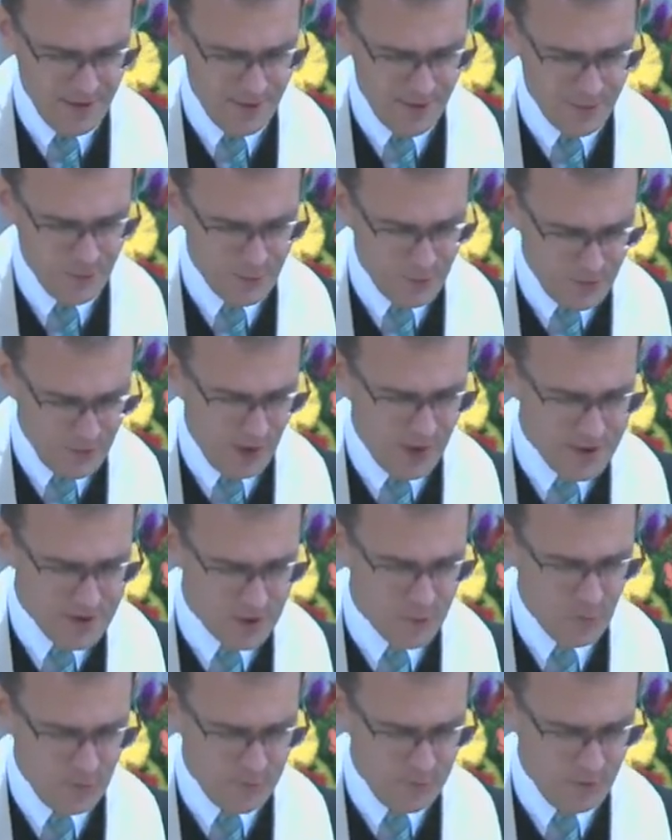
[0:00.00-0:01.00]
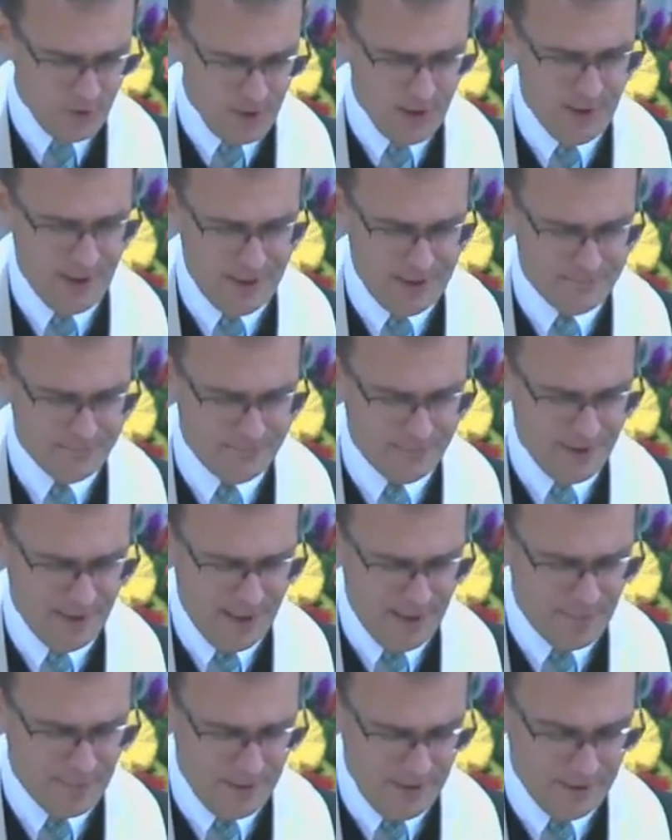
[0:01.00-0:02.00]
Through Christ we pray.
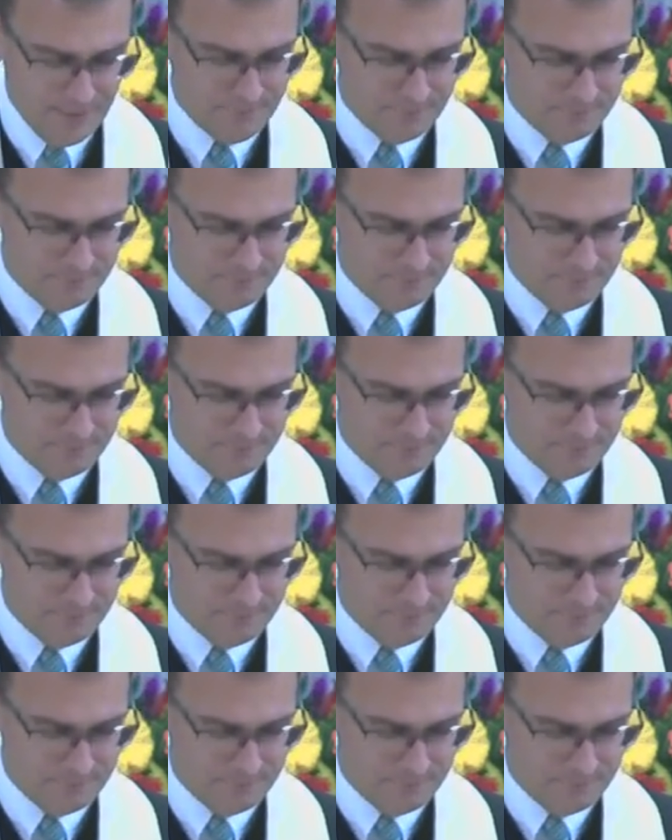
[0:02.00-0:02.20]
Amen.